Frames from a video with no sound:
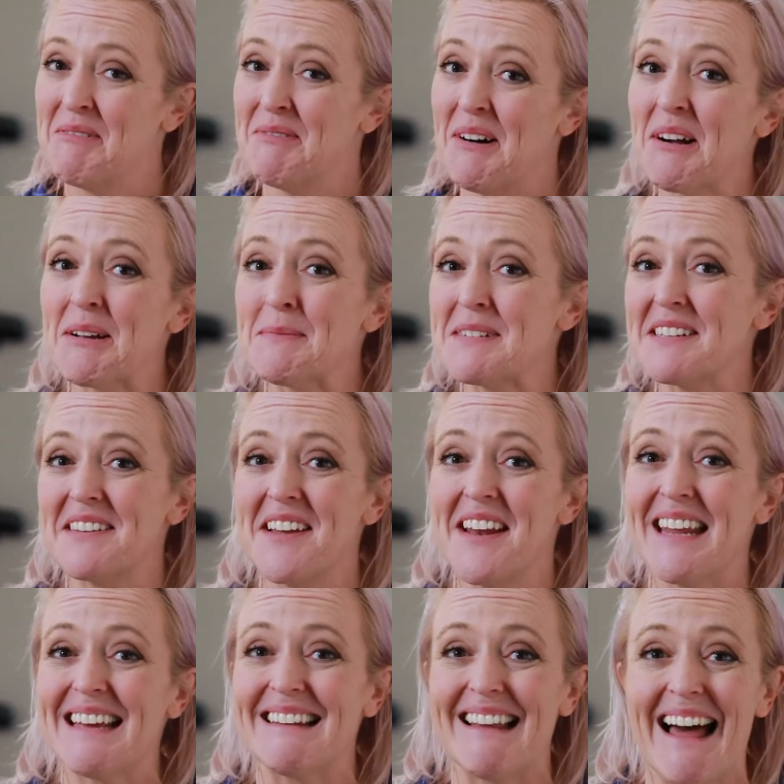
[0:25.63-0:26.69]
Welcome to
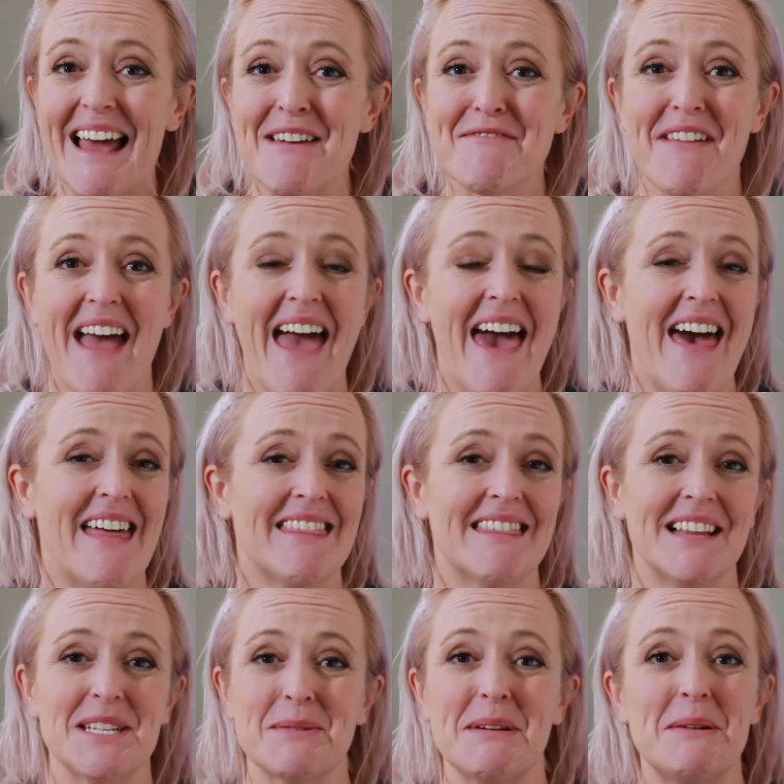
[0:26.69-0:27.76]
Learning Life,
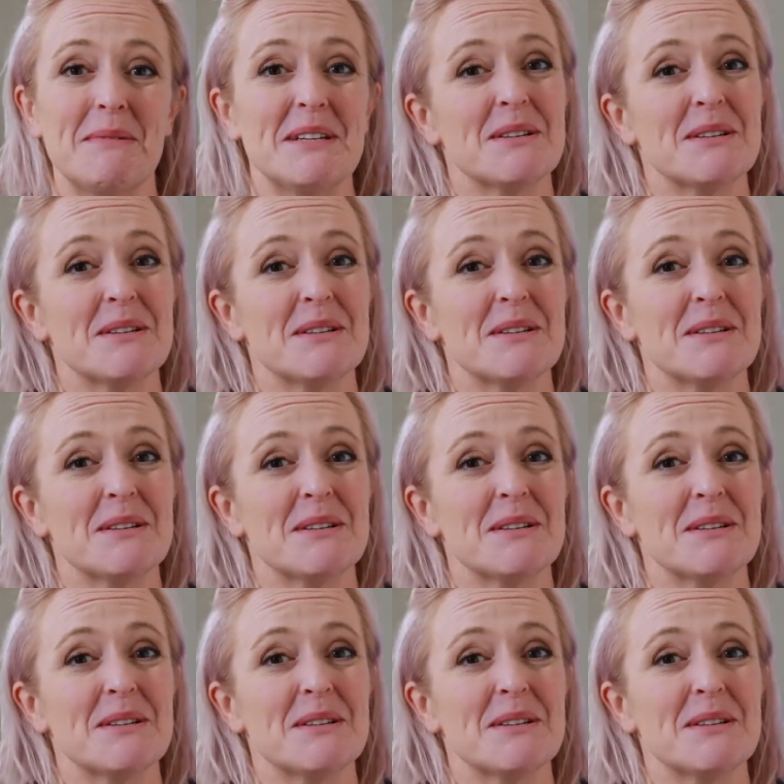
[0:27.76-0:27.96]
and this week